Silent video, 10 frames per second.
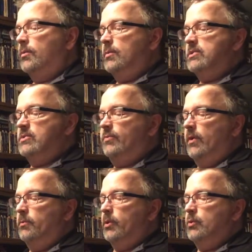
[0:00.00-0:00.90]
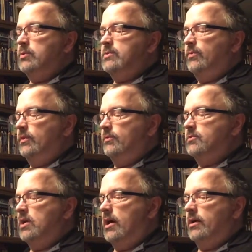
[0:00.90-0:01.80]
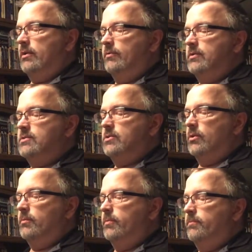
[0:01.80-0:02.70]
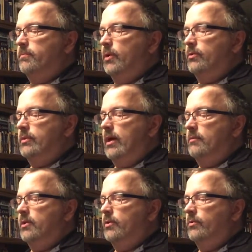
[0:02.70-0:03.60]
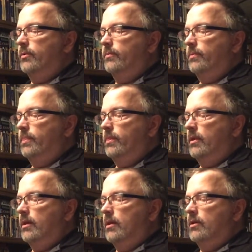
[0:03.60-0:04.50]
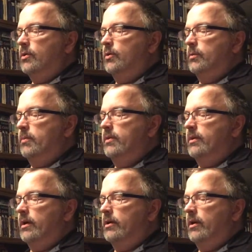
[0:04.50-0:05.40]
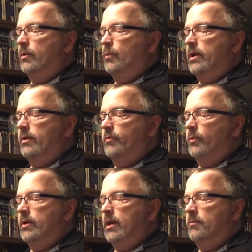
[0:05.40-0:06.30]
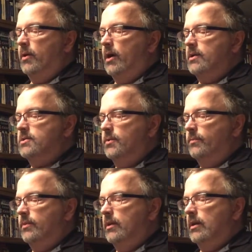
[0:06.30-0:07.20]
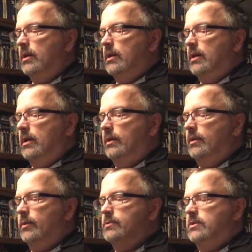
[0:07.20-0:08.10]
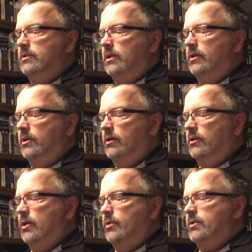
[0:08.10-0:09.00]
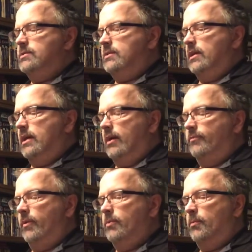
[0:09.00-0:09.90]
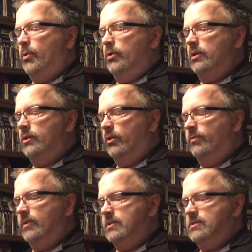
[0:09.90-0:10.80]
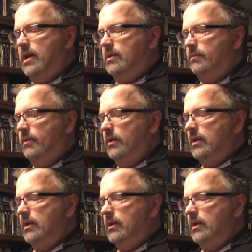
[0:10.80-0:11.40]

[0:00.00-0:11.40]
Mrs. Philbrick was full of talk of the store boat that noon, who had been there and what everyone had bought. And there was a little girl, Otis, they got from the Portland Orphan Asylum.